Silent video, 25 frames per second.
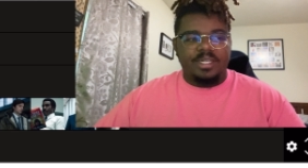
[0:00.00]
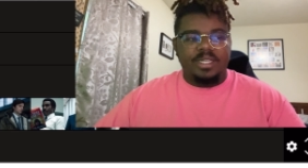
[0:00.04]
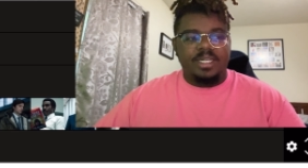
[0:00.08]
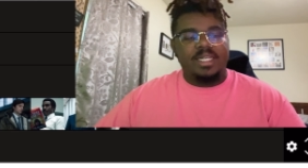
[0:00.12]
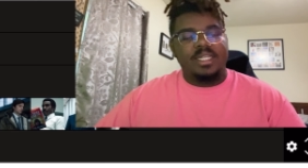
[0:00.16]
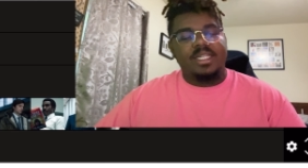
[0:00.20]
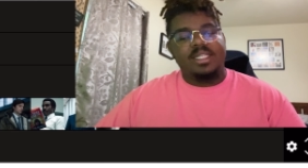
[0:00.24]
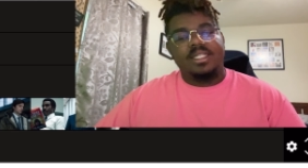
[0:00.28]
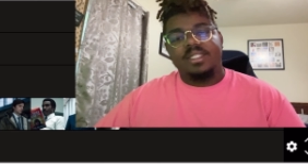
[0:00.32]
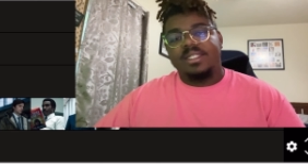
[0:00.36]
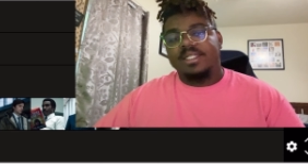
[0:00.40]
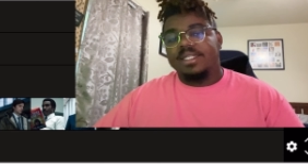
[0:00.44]

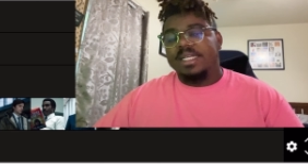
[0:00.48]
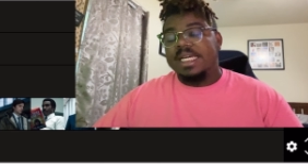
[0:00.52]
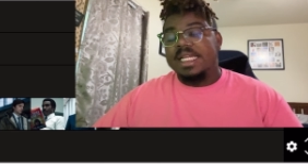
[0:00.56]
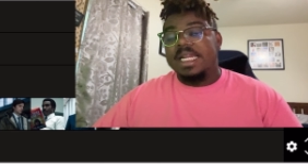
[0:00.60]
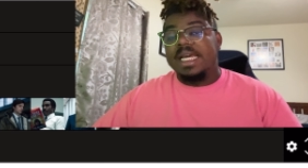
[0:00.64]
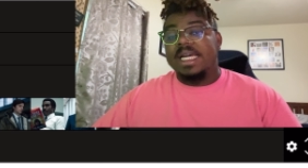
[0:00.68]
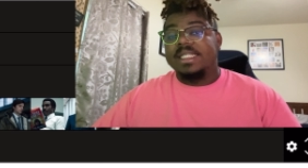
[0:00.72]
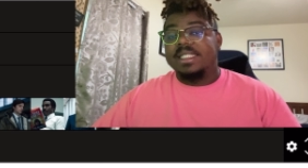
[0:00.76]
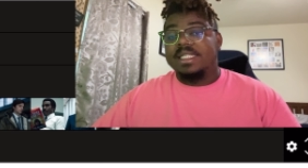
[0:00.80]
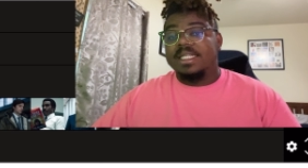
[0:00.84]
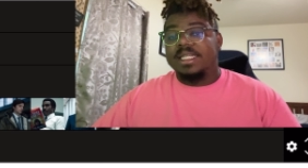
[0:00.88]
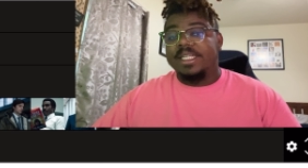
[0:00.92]
is an
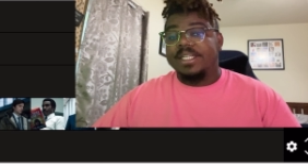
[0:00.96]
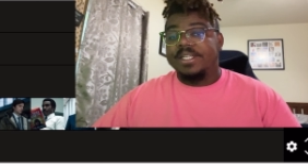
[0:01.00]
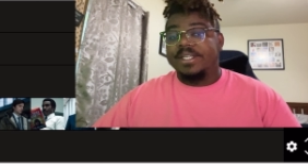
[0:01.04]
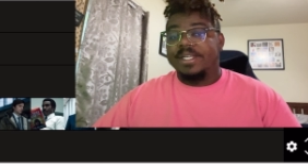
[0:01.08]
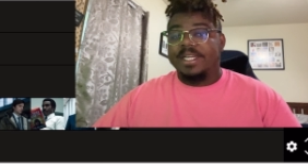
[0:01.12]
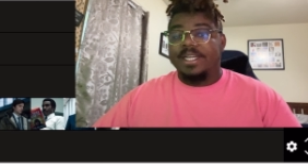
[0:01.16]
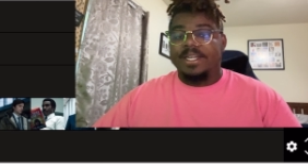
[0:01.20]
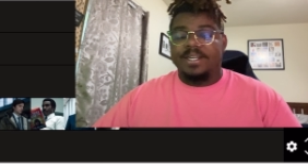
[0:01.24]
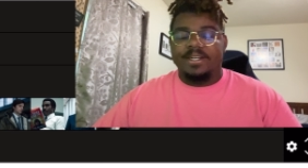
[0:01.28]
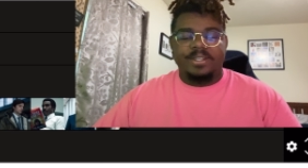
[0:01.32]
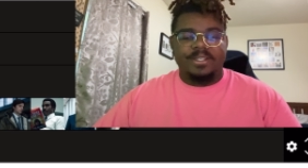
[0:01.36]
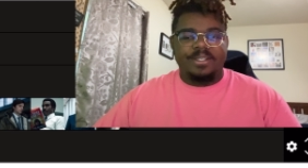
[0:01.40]
S tier
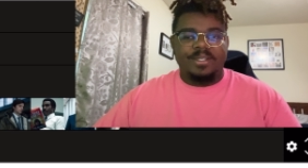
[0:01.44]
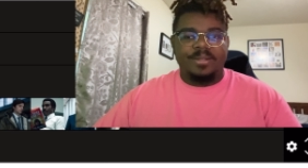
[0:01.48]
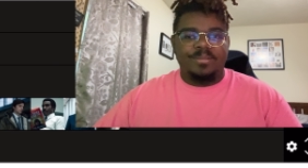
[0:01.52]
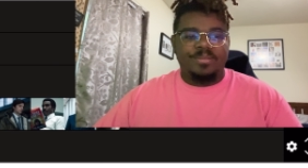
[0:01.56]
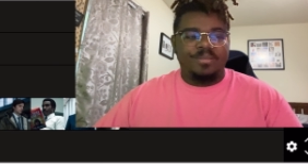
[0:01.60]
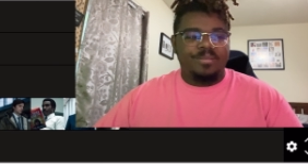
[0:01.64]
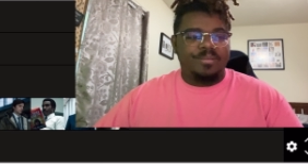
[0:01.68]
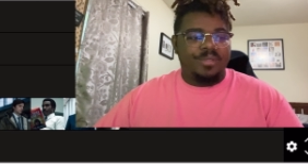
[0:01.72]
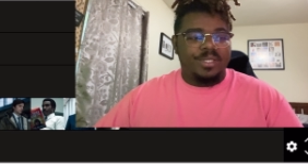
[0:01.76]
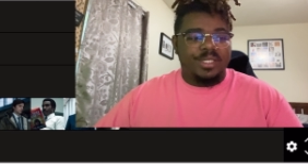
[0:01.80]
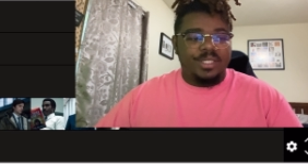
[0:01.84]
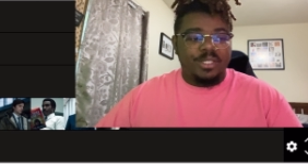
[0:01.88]
character.
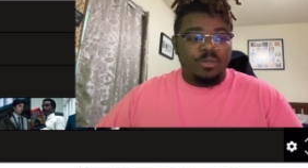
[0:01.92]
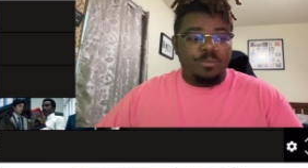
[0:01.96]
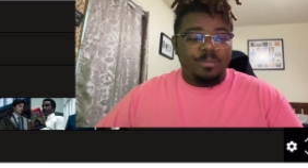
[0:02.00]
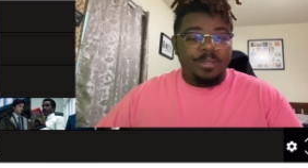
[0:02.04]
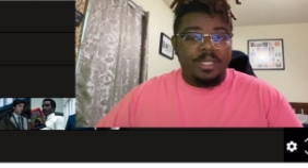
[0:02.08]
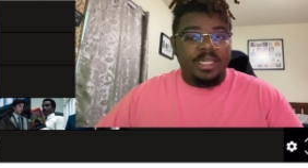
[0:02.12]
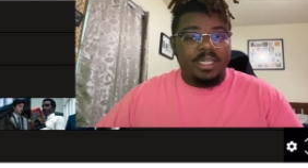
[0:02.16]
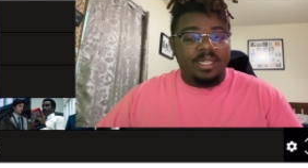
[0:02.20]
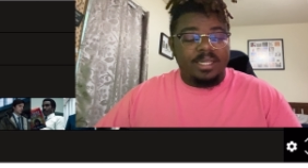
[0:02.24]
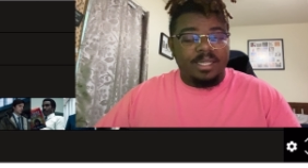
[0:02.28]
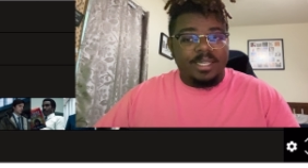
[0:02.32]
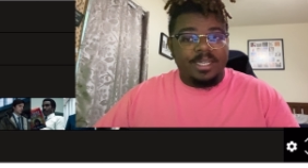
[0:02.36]
So
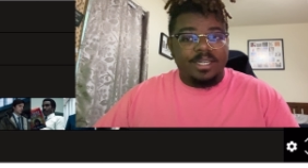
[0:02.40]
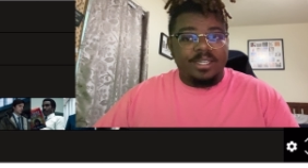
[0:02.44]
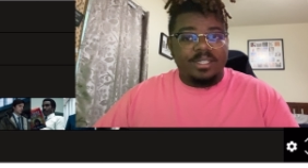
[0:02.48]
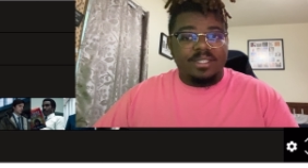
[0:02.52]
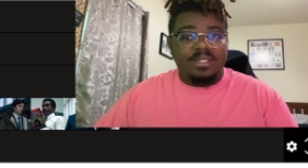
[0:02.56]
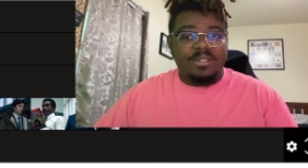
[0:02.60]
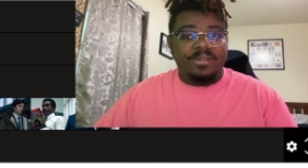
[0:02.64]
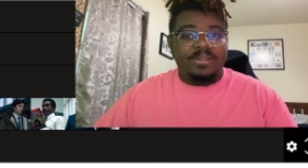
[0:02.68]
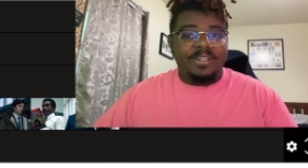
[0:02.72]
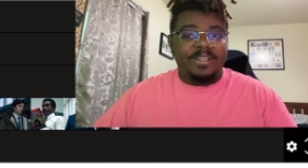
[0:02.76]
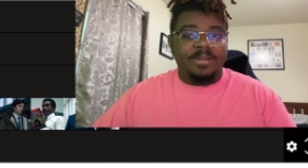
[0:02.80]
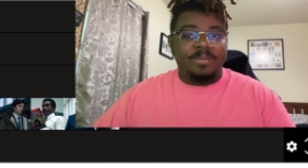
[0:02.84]
many layers
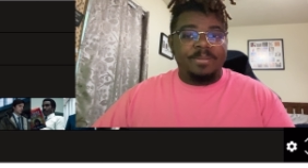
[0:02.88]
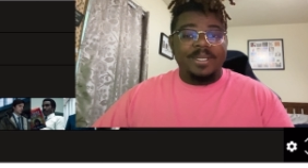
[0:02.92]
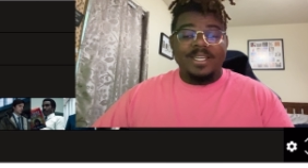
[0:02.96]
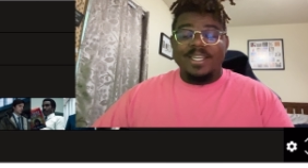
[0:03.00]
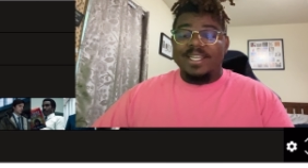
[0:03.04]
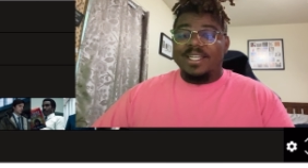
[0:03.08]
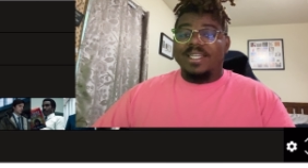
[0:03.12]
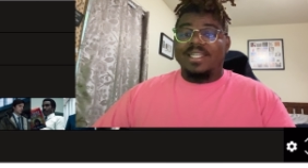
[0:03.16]
to him.